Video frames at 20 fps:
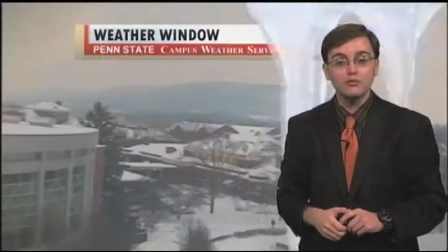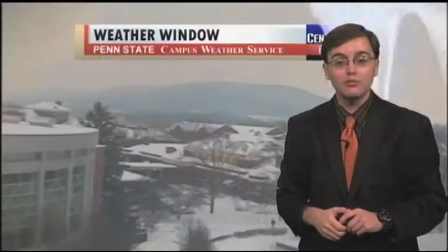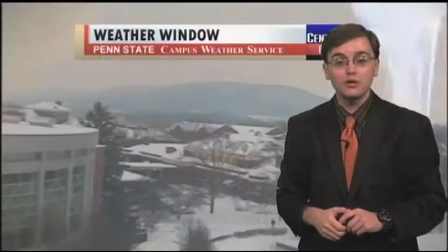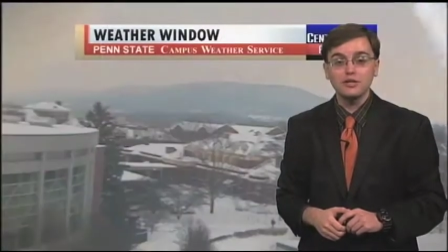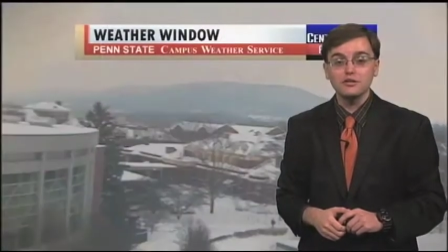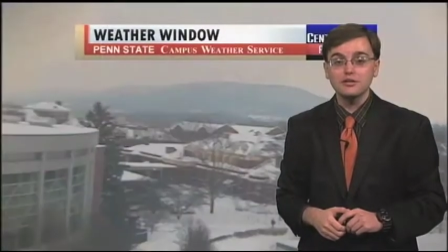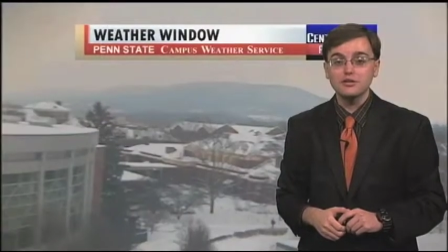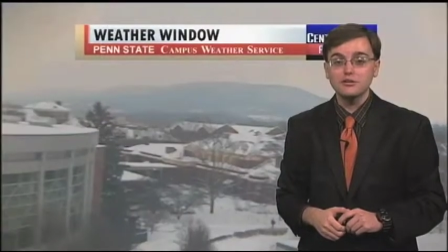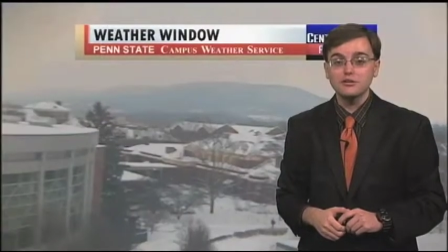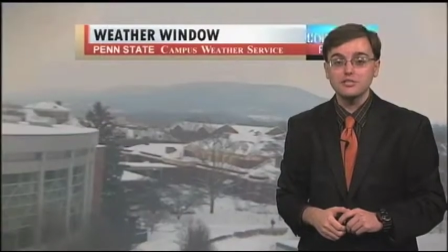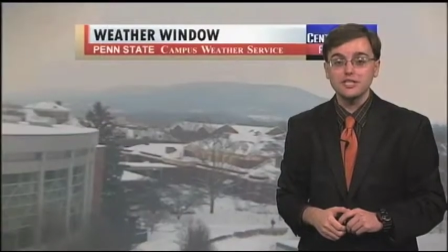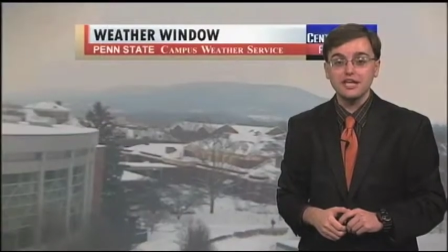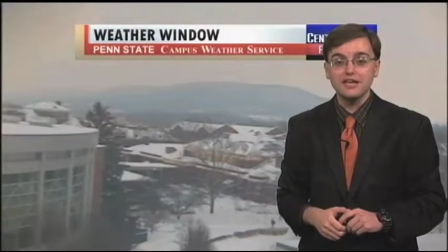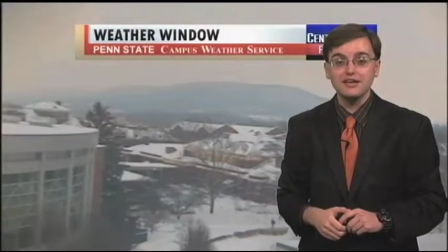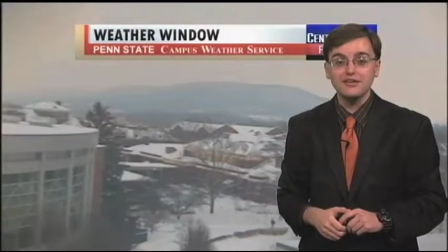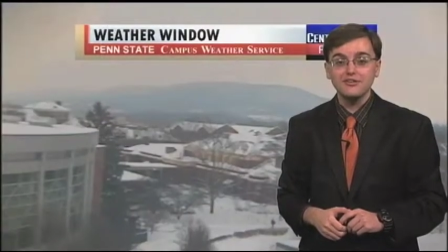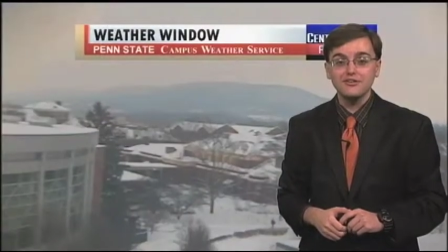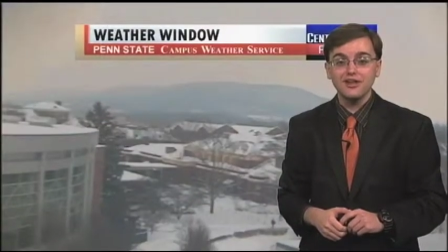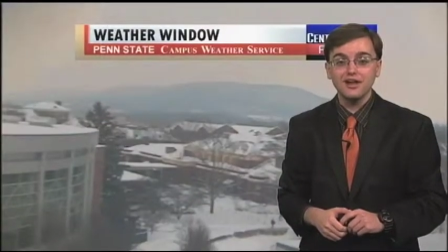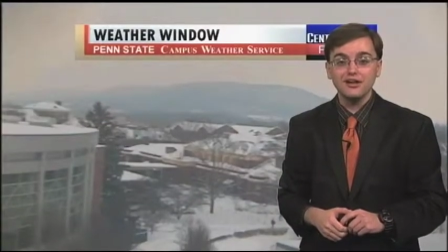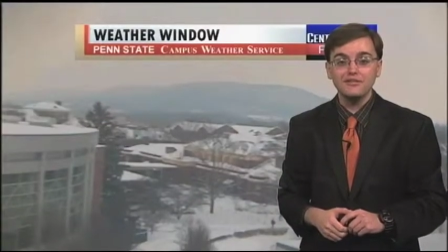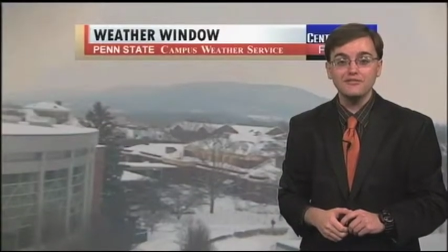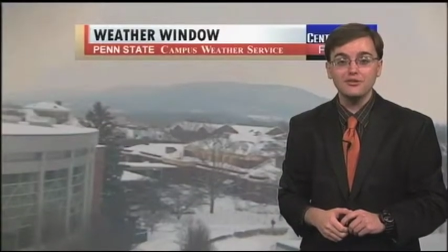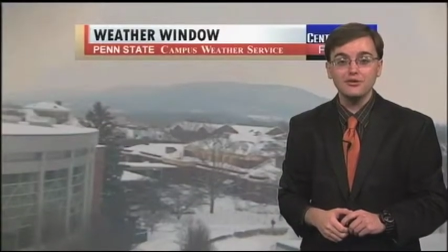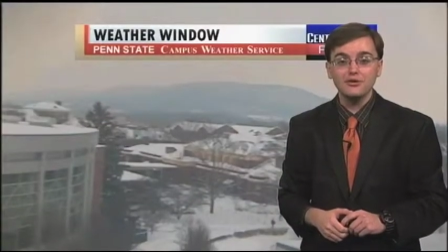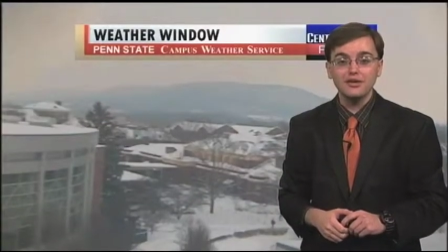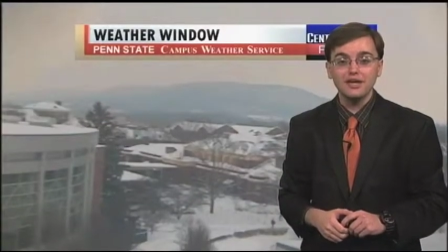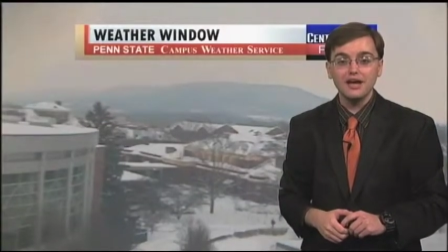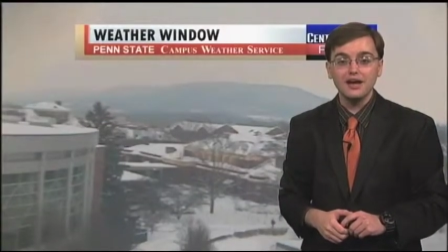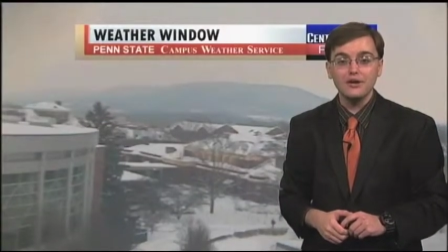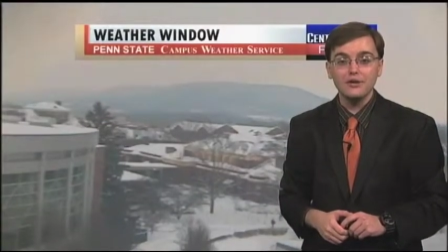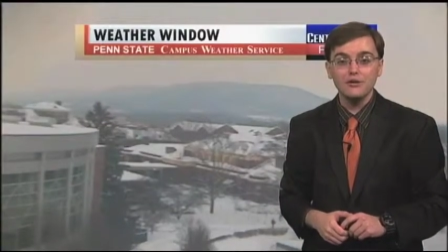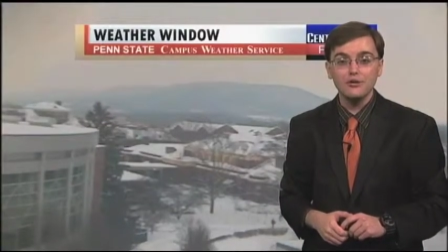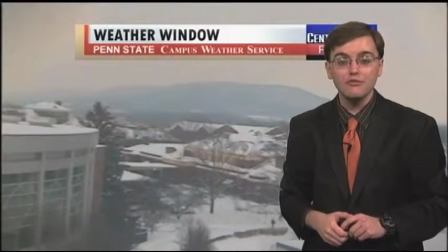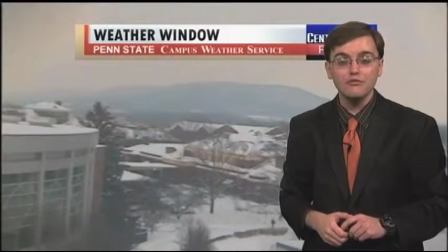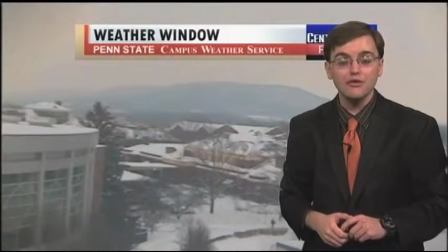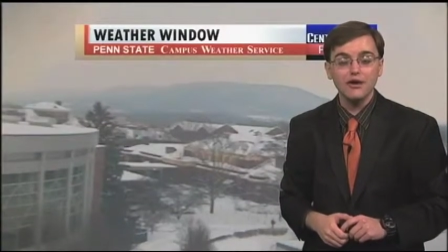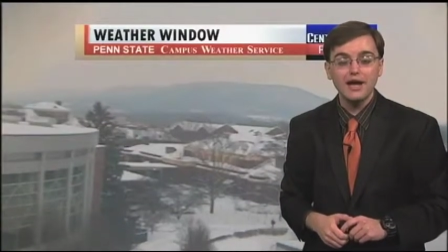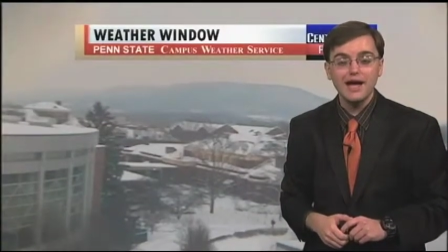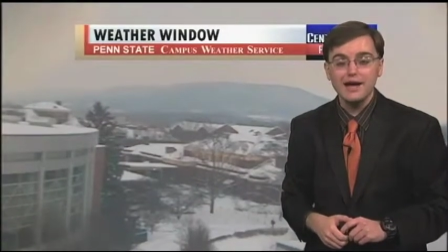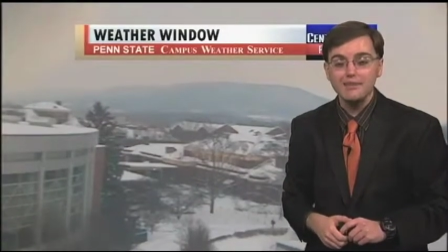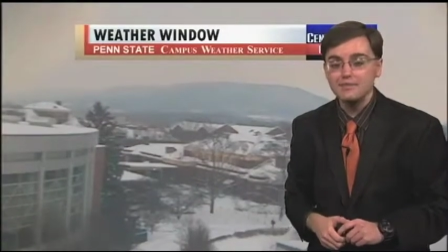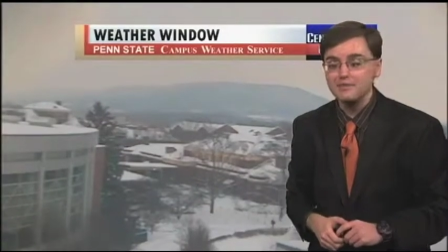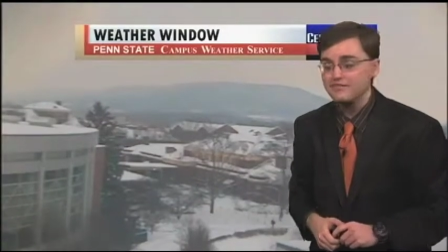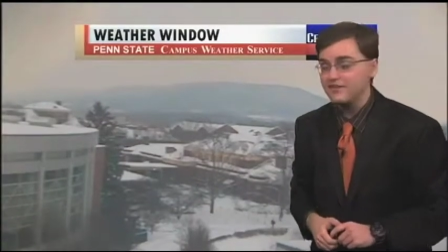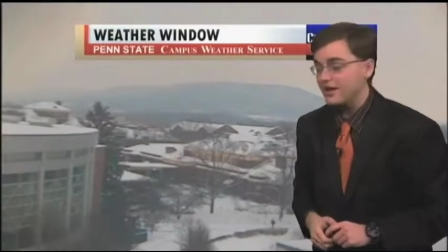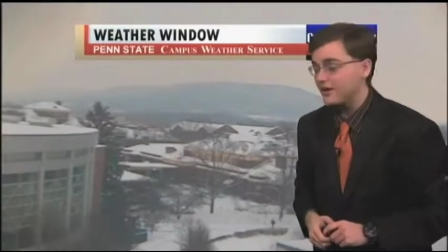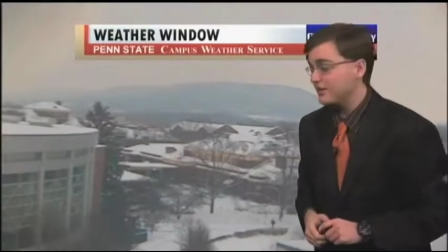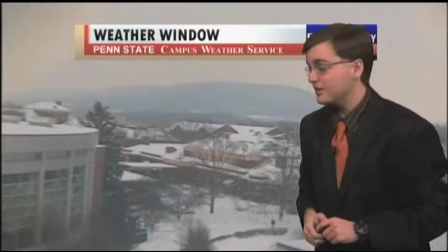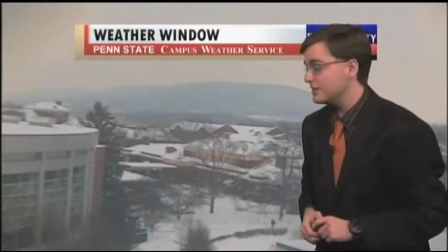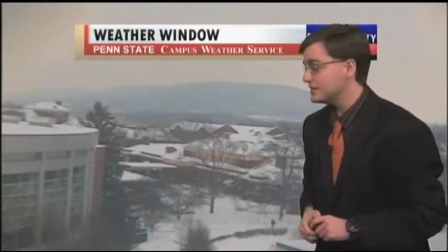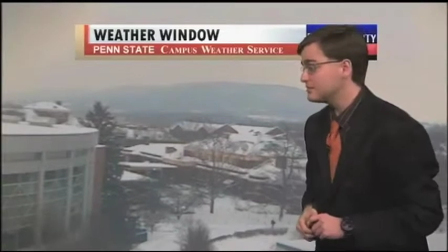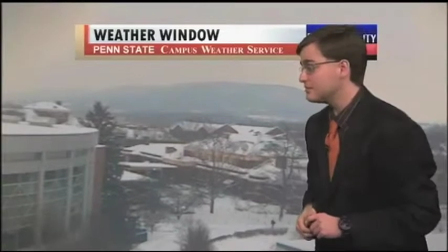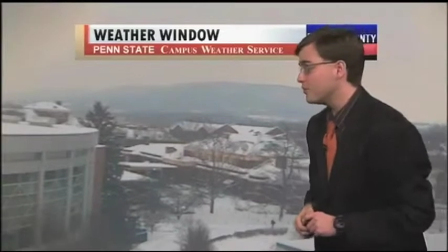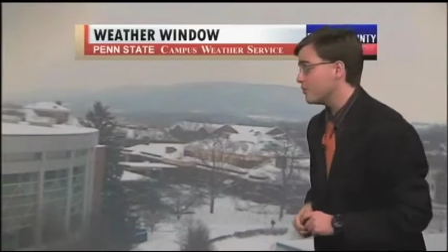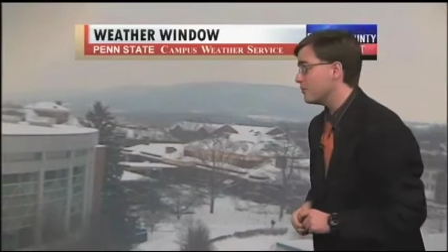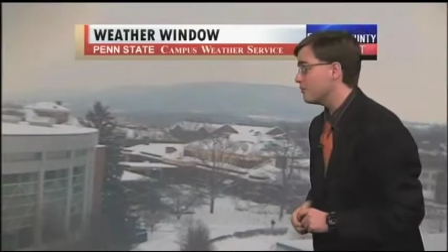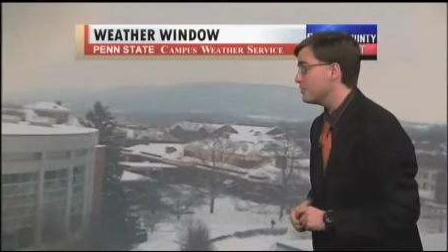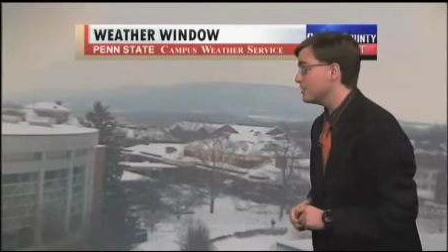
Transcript: window taking a live look out over Happy Valley this morning.